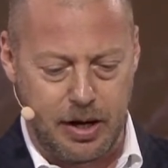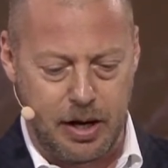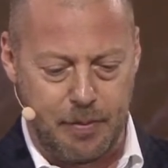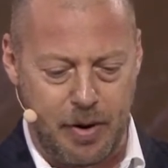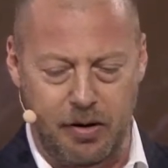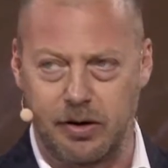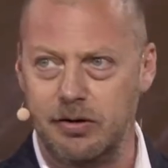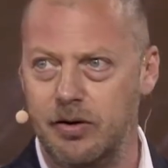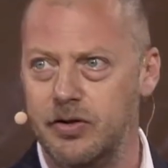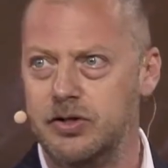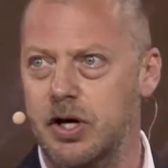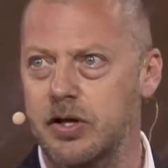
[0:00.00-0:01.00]
America
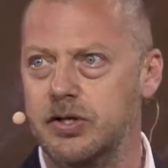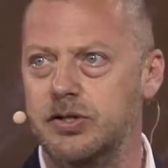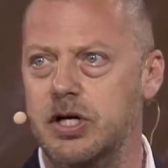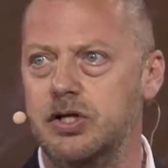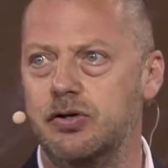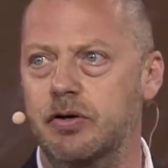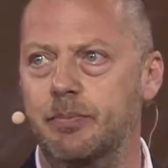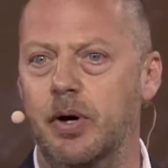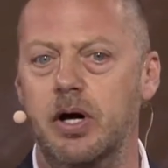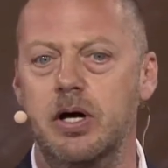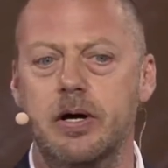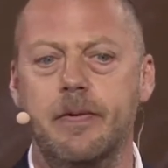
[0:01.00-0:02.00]
at the turn of the century.
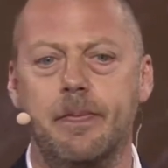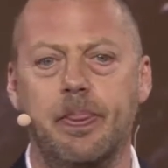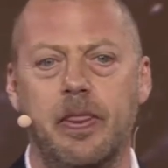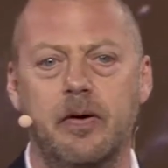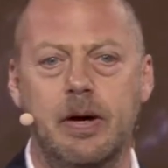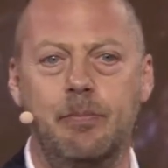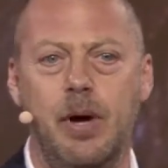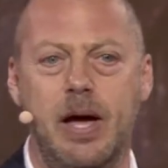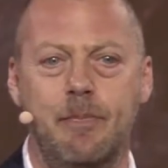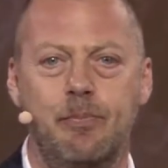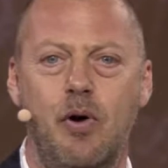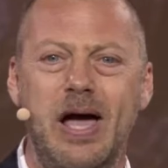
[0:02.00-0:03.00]
But
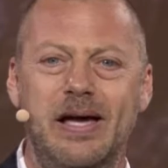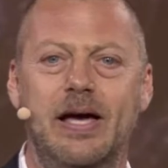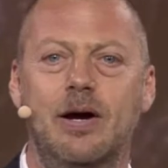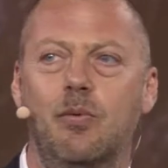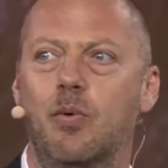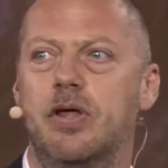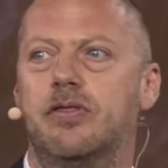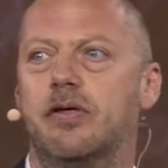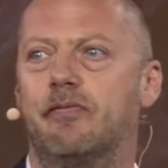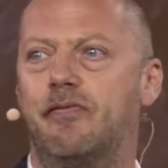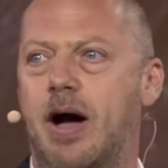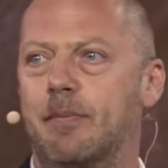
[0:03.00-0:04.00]
in breaking with
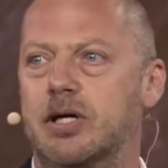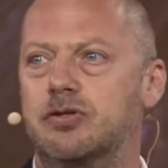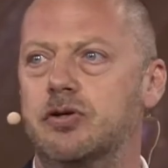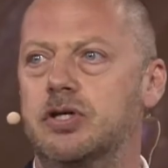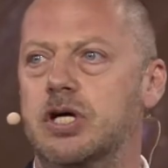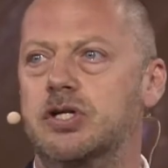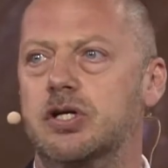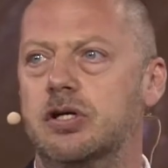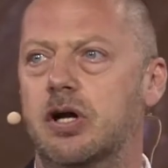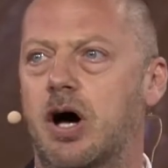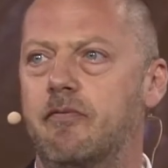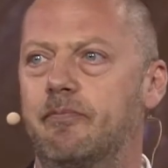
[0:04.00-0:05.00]
the family
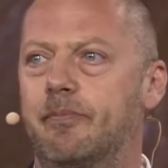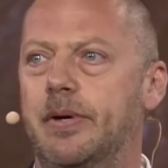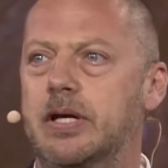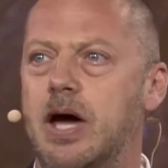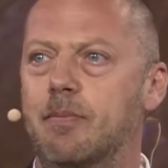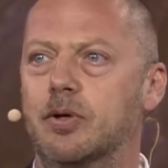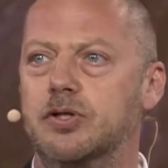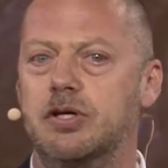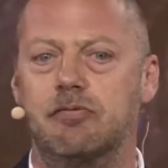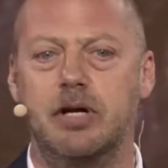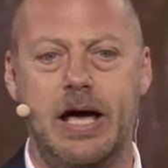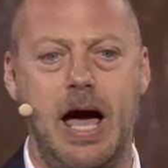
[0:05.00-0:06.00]
tradition, I've been able
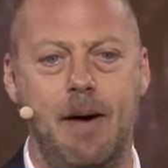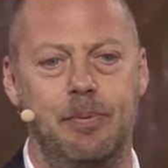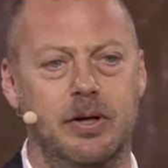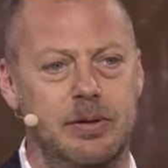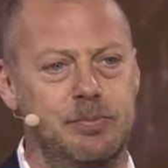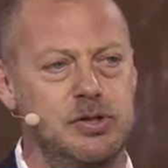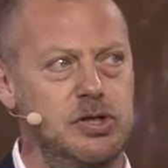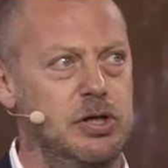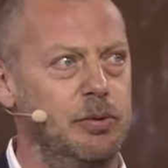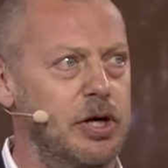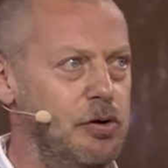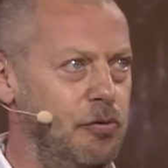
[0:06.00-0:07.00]
to really happily
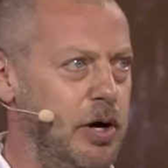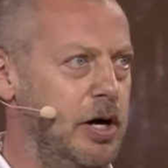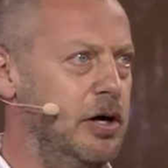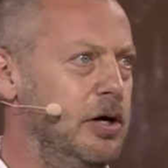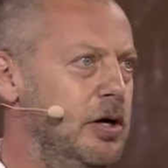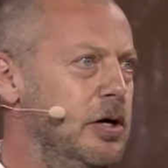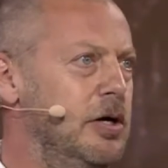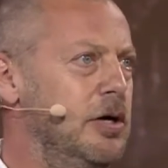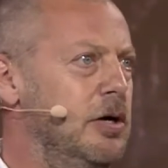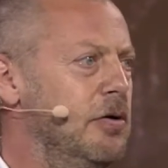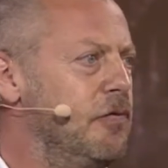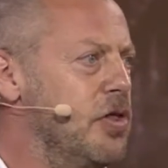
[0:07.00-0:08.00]
pursue a career
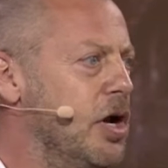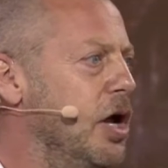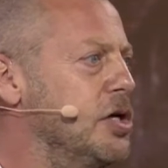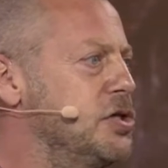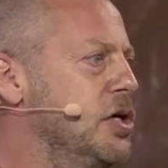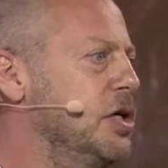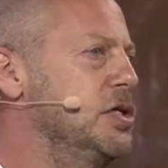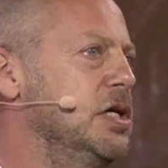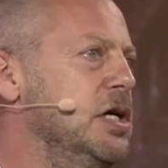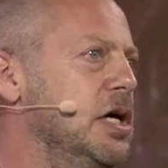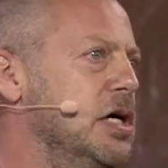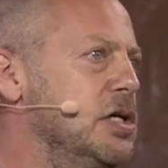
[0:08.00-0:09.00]
for the last 30
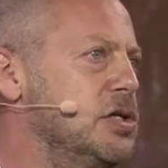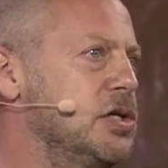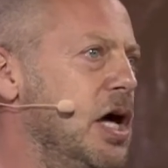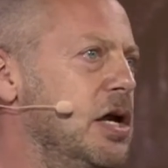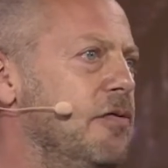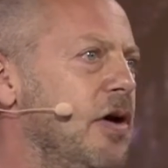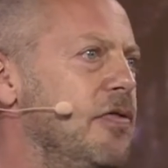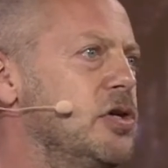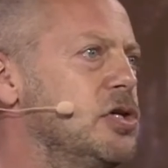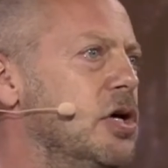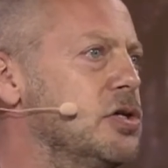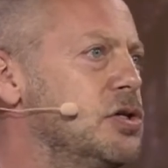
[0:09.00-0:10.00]
years and have had the
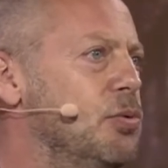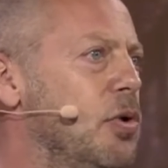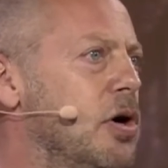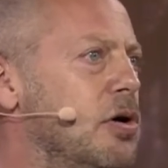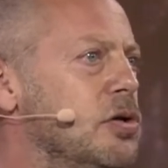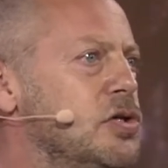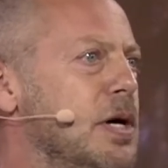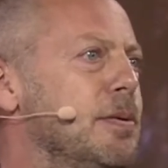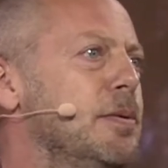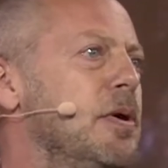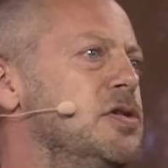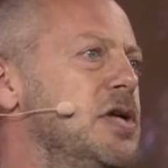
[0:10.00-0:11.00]
chance to work on some
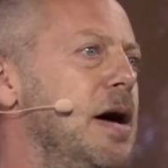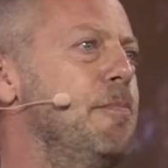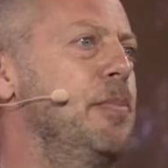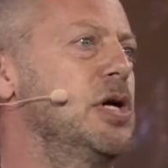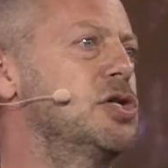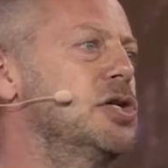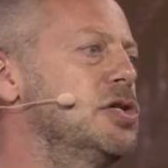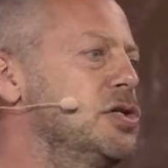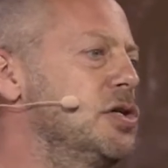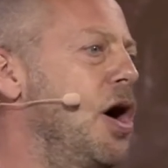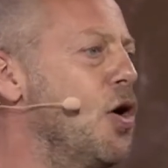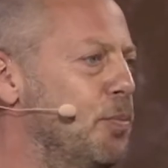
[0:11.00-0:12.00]
of the most
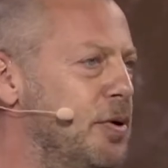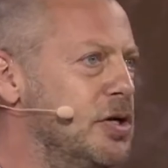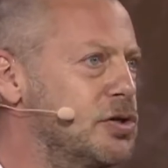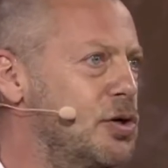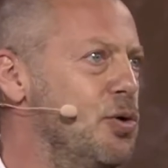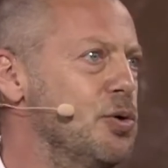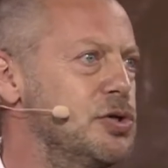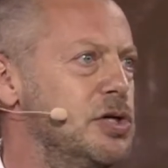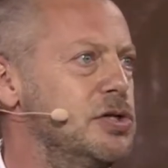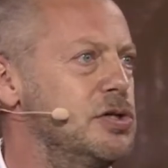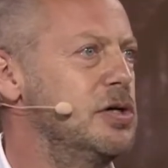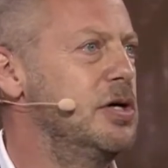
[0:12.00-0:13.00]
ambitious, hopeless
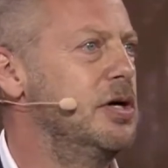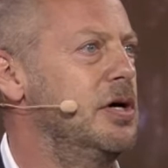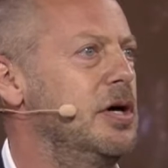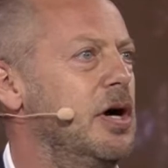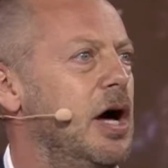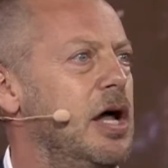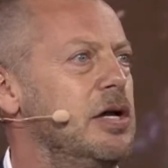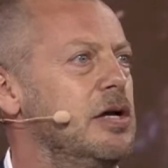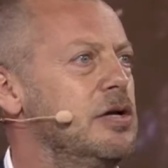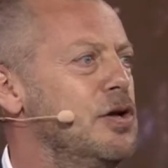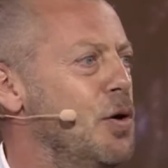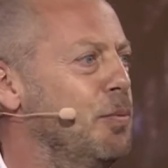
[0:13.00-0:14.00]
causes
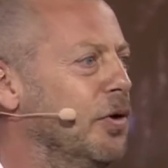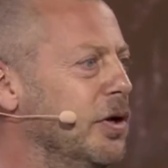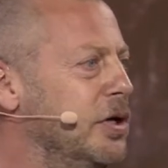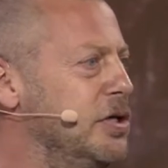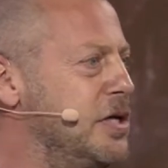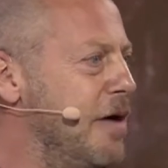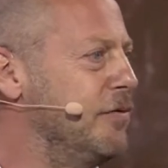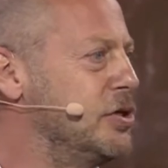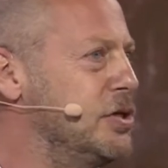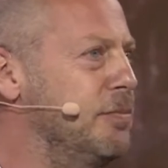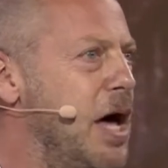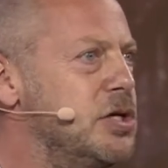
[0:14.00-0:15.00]
and noble
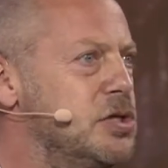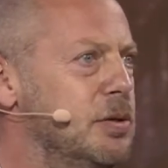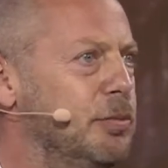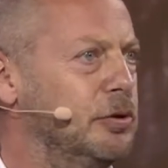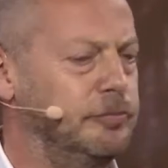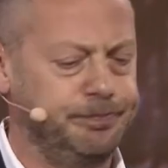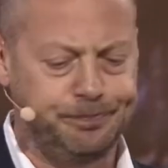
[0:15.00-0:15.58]
endeavours imaginable.